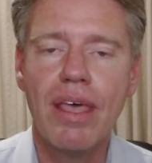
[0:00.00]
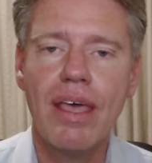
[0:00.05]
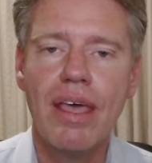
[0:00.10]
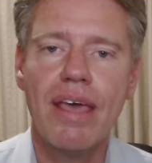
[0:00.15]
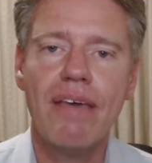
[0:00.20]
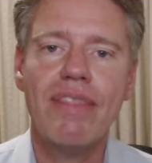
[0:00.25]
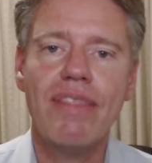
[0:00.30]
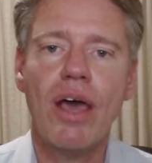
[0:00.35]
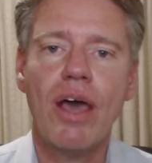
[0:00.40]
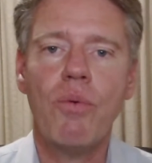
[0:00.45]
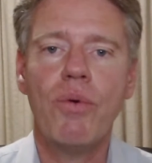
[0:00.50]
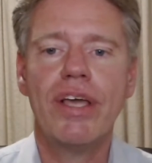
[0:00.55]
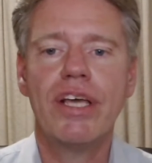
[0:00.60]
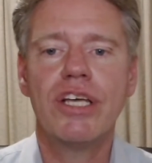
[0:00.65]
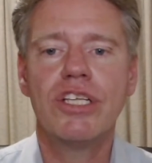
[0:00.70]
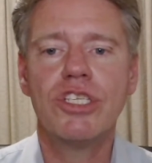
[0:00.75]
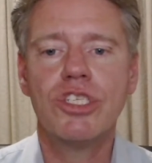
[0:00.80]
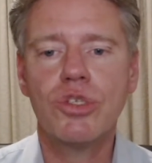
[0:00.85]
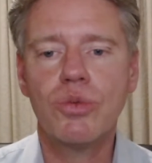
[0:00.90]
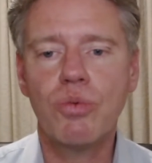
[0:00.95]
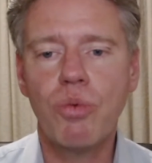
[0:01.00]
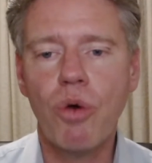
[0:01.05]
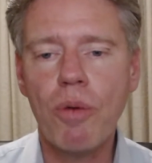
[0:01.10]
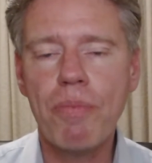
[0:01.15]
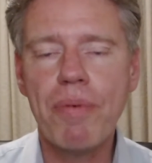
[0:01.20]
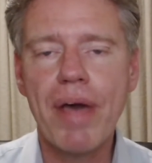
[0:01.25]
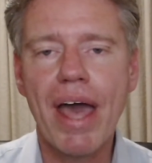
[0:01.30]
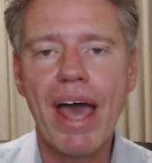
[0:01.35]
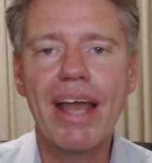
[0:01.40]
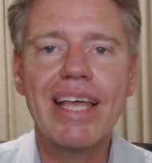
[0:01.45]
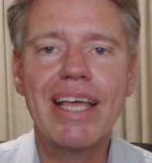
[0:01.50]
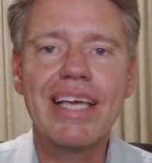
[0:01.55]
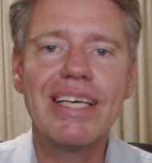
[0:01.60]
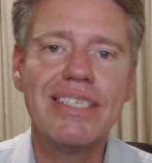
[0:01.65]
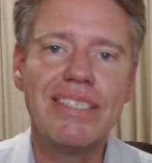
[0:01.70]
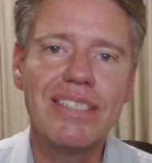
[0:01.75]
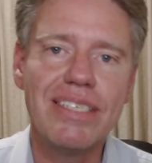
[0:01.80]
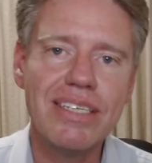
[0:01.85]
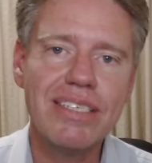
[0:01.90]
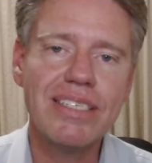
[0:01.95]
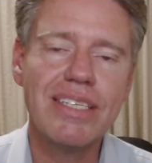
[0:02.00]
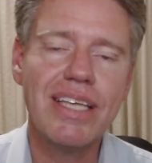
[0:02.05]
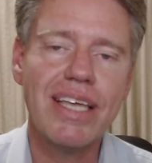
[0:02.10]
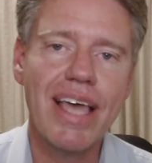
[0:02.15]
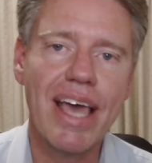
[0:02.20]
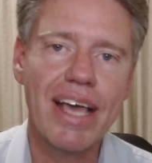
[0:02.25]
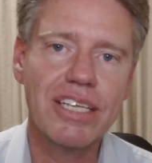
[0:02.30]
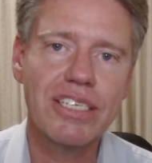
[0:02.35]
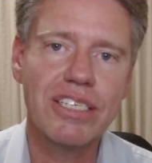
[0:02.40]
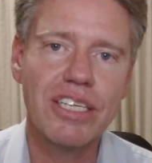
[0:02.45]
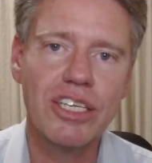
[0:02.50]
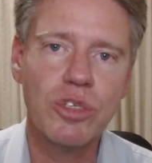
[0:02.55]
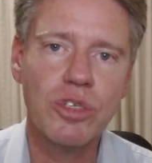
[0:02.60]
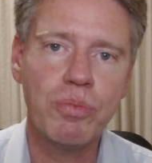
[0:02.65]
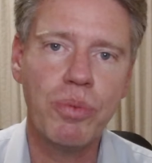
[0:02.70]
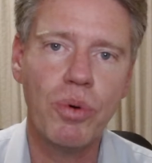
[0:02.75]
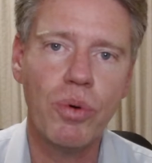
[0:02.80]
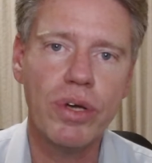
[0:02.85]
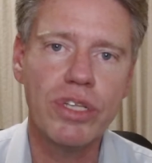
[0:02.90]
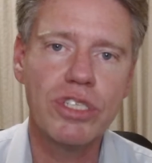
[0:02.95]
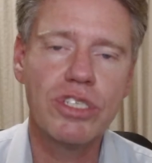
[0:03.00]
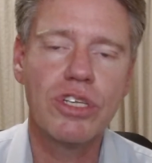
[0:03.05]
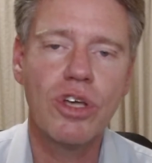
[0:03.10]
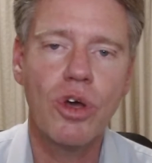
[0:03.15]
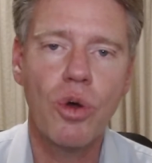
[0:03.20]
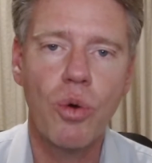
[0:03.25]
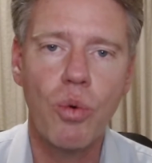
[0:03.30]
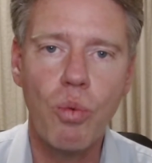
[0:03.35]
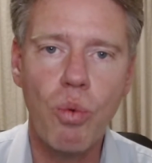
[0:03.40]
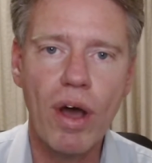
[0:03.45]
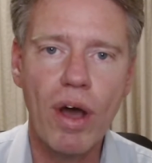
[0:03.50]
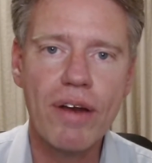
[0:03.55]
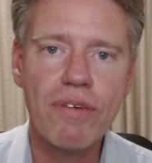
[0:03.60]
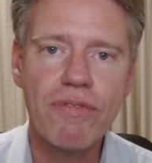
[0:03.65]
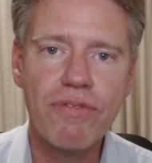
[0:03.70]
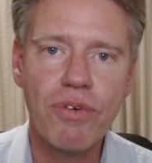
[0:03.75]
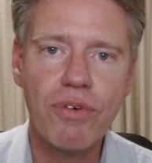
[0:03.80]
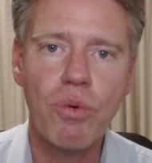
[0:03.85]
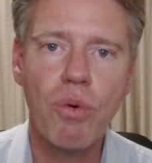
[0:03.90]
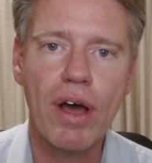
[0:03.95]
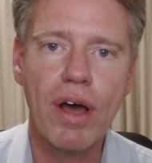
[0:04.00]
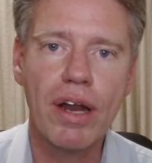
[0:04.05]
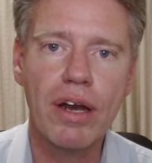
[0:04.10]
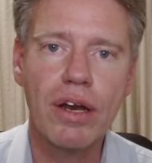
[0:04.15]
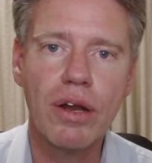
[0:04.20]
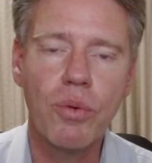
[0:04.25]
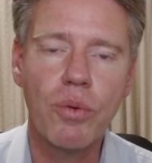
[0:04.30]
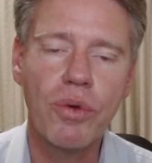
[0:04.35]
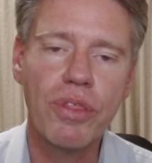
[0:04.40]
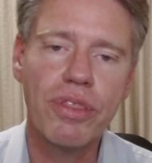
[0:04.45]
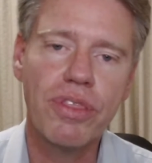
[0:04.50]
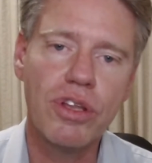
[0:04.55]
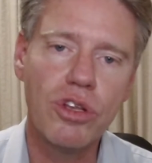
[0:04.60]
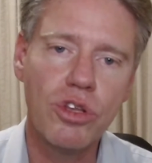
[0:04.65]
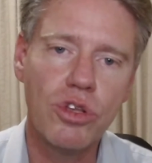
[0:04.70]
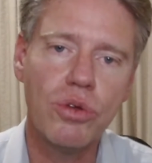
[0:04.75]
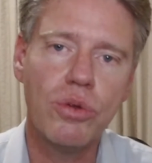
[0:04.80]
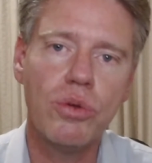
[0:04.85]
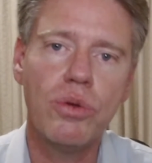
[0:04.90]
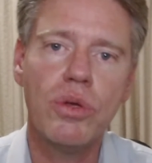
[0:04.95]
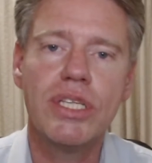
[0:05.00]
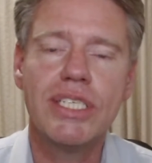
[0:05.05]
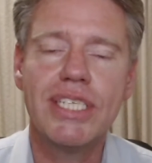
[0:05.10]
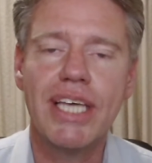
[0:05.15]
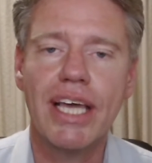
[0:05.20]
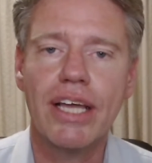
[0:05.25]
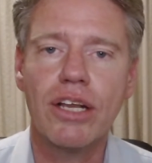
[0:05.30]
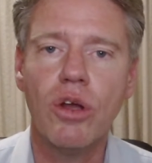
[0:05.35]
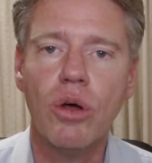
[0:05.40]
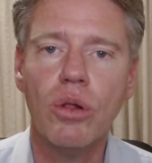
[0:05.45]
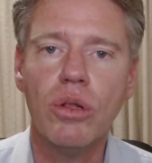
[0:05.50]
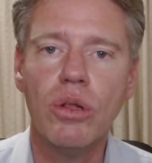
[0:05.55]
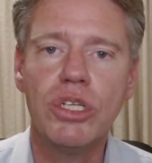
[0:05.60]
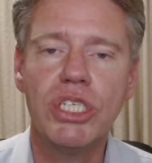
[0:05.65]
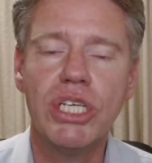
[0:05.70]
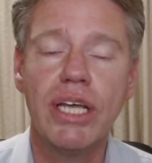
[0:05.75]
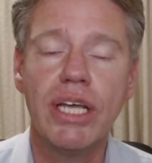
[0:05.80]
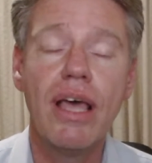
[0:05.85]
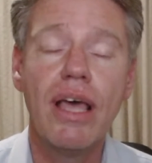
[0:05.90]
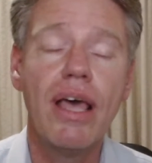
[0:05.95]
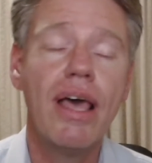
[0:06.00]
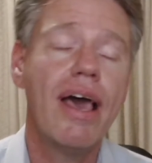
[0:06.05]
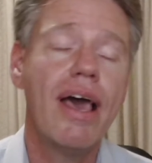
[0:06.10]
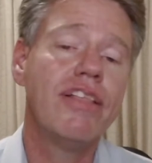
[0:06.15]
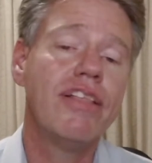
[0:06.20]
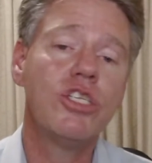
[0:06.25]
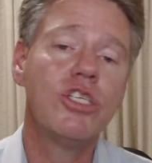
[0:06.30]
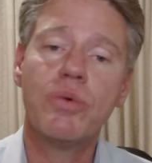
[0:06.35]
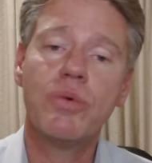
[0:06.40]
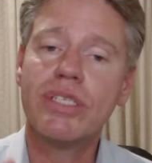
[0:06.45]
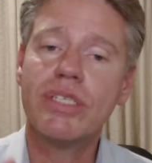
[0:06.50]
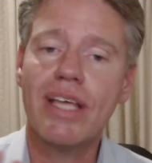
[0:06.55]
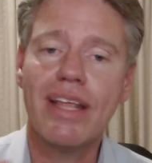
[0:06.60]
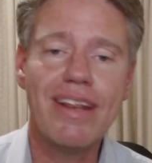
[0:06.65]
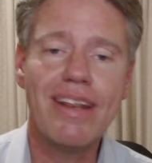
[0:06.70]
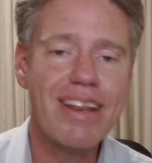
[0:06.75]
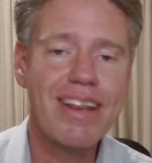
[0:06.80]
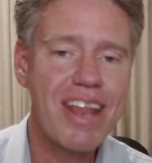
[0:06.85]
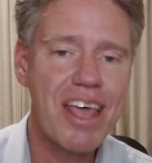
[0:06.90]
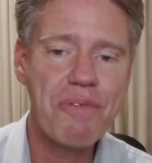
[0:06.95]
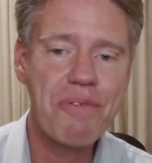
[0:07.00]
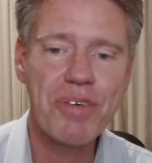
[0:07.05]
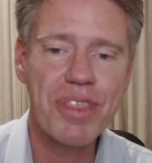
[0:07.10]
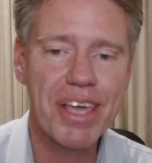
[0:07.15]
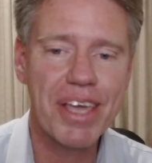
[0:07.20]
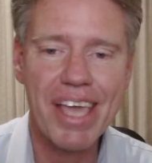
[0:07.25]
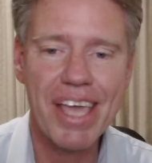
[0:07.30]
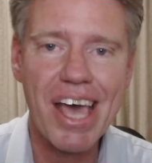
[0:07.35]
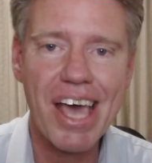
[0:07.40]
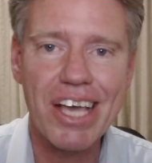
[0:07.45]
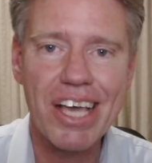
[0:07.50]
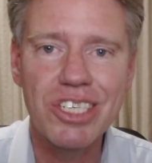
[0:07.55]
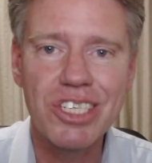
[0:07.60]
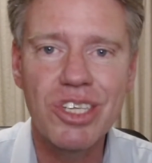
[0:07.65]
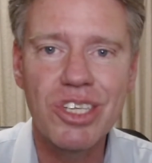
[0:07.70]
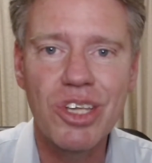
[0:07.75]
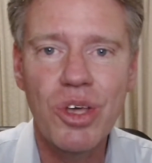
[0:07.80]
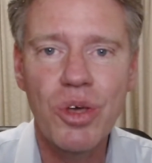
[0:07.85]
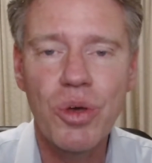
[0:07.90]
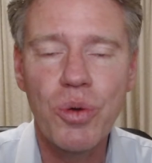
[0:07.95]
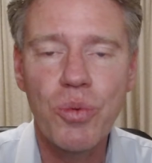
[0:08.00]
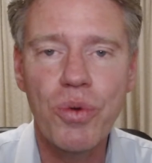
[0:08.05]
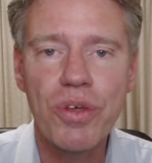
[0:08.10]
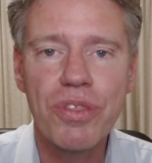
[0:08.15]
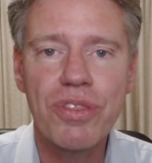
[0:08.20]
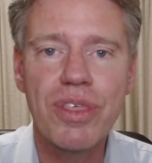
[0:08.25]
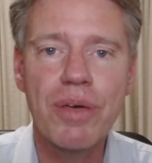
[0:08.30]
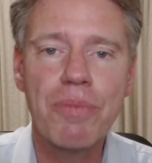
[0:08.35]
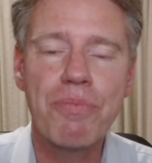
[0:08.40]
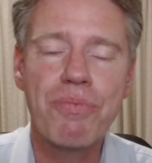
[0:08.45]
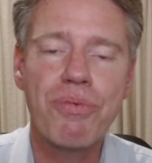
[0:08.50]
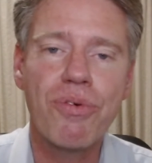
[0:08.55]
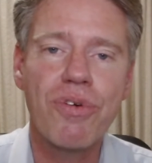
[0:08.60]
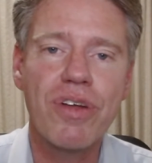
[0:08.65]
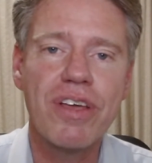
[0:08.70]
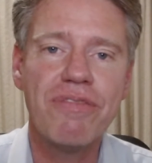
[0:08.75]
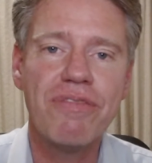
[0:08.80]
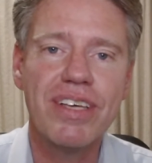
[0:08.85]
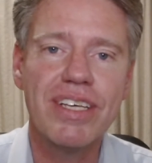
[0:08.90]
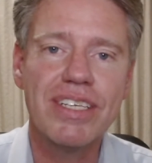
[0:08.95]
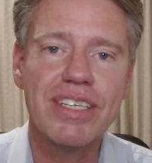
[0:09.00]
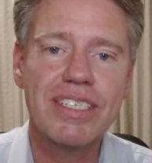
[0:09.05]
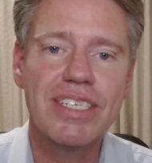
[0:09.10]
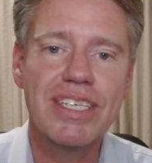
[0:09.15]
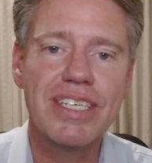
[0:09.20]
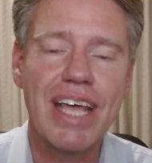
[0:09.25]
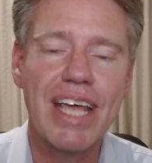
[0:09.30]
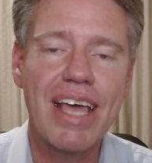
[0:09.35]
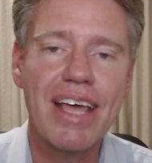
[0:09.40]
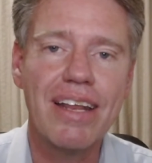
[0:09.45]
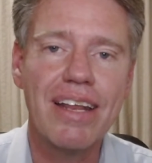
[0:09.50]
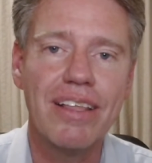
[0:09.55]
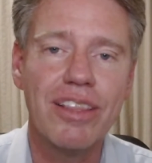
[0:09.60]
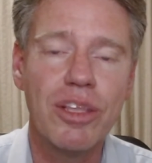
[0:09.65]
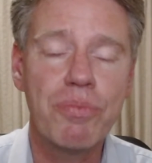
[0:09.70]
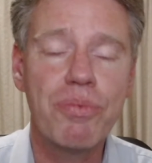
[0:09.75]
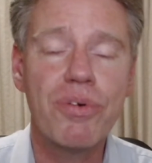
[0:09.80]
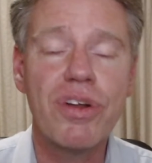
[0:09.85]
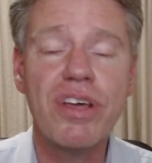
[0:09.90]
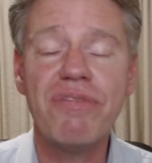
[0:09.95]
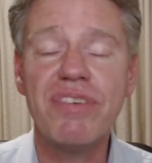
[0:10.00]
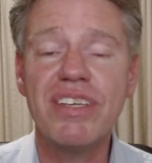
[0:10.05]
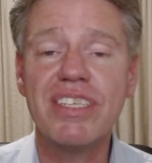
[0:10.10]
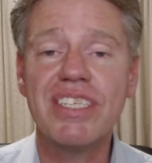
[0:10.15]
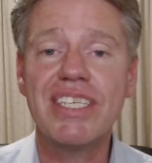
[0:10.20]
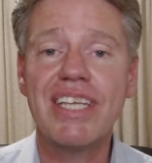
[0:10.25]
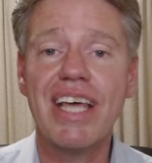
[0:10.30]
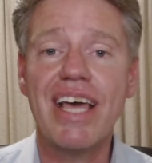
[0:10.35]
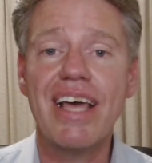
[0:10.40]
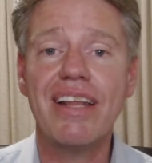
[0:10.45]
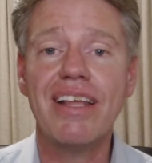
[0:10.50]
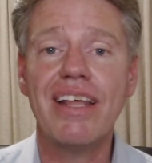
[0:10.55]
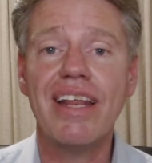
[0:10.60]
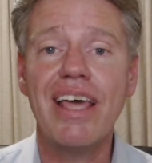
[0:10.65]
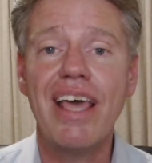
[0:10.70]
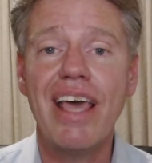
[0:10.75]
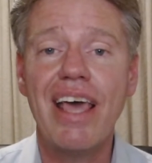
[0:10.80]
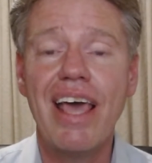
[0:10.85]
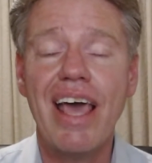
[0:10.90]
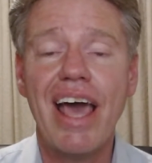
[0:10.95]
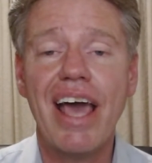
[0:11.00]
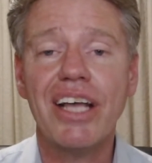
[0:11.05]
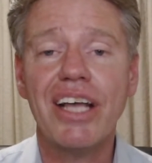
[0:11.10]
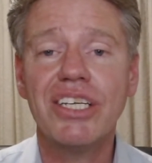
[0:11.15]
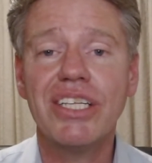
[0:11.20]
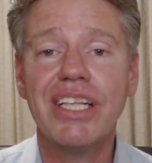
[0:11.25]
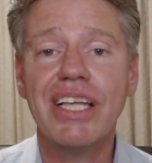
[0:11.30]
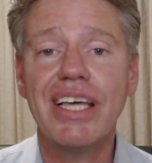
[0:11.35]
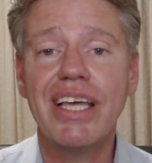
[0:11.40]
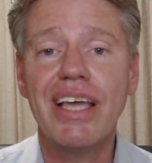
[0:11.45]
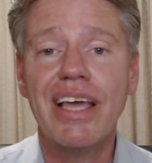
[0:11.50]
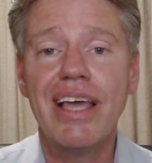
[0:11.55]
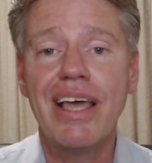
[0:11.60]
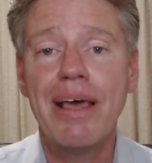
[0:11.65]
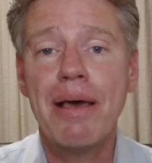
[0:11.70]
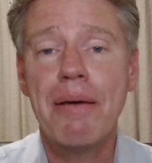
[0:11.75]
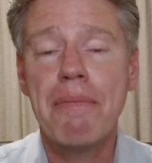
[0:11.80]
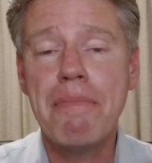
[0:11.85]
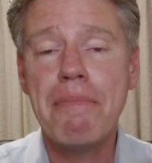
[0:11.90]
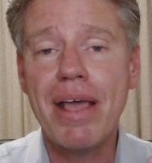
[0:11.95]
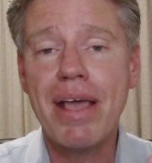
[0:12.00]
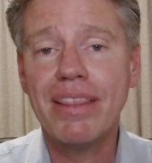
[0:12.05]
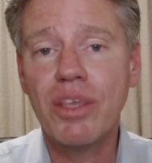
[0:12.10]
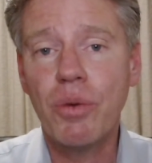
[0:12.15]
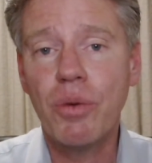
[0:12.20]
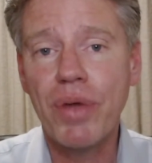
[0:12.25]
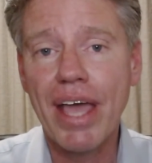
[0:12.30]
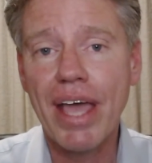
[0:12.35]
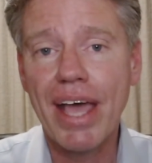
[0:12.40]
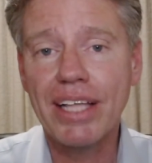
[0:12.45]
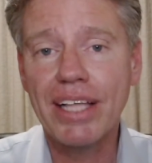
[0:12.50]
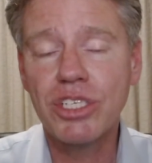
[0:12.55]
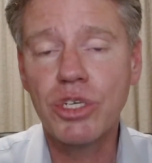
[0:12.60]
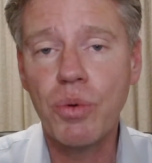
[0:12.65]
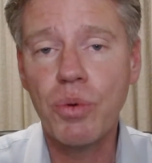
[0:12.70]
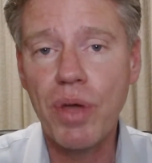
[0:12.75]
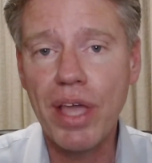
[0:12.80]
in that we can swap out existing access points one for one with the new technology. And this was never the case with the previous standard. The previous standard actually meant that we had to